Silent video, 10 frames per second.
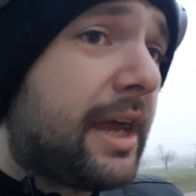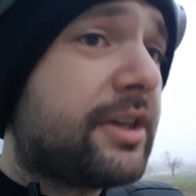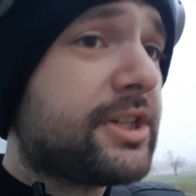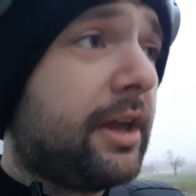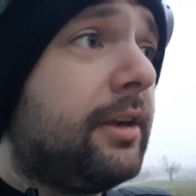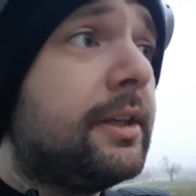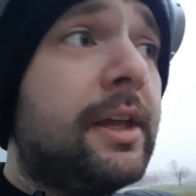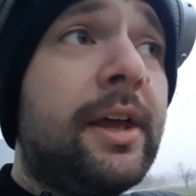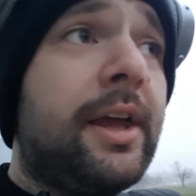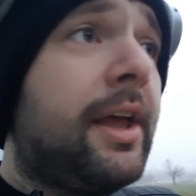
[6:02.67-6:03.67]
that shell,
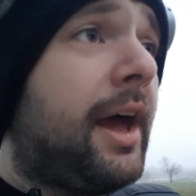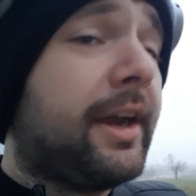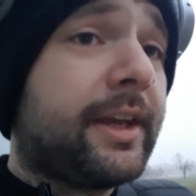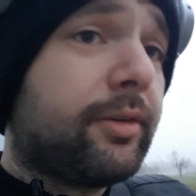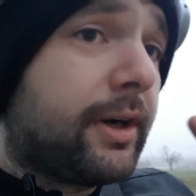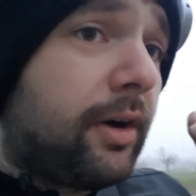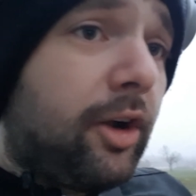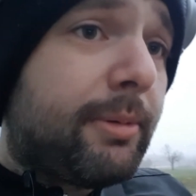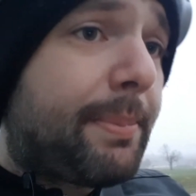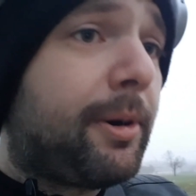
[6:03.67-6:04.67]
I can run
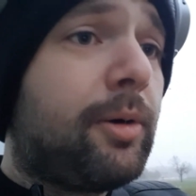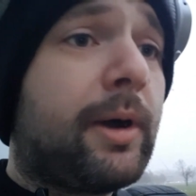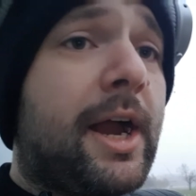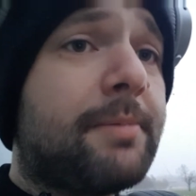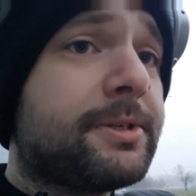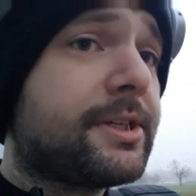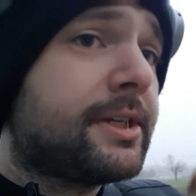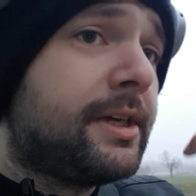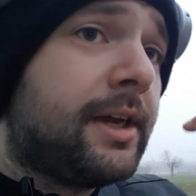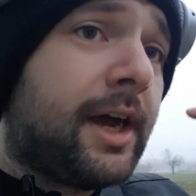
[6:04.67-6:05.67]
all my programs,
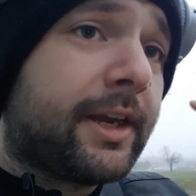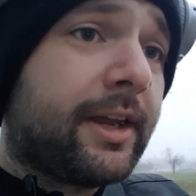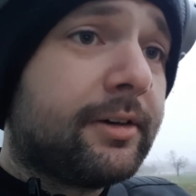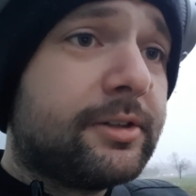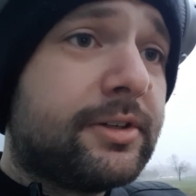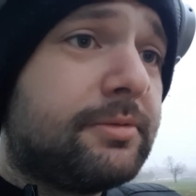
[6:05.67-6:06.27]
I can